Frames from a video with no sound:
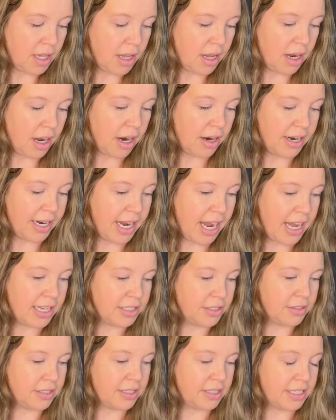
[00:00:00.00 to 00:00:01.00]
All right, as
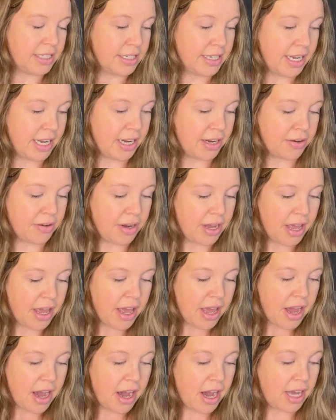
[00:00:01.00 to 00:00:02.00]
you can see now,
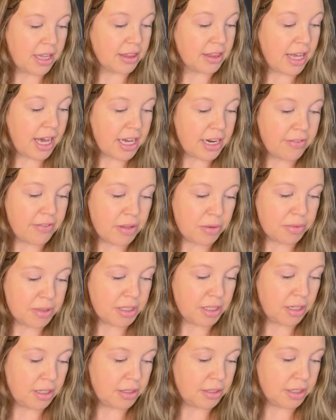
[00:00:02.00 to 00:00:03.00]
a lot of the
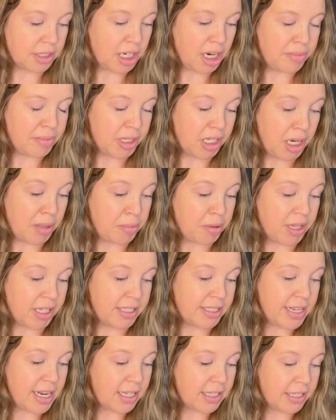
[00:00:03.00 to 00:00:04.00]
results are coming up with
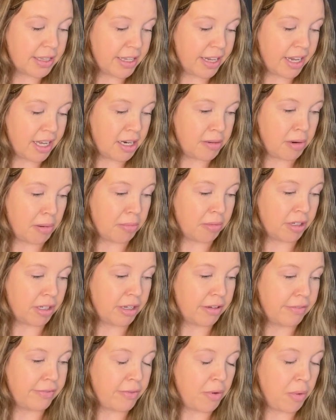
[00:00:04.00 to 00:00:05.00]
exactly the item I'm
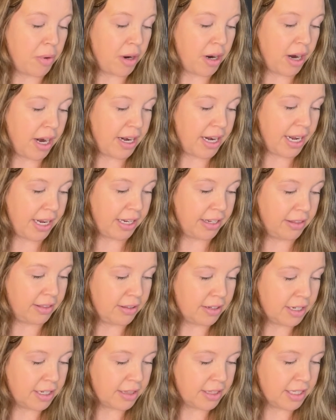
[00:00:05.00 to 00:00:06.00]
looking for, and I can
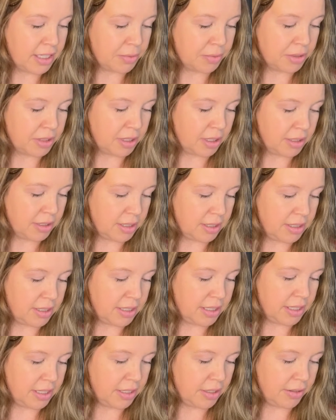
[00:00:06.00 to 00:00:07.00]
look in these results and
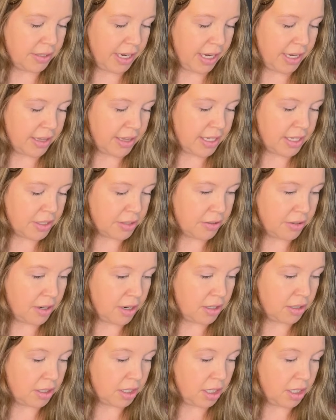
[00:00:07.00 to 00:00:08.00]
see, okay, these are
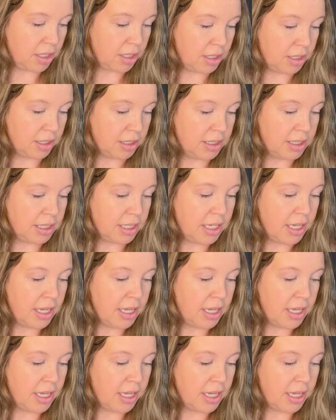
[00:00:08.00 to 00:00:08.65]
all called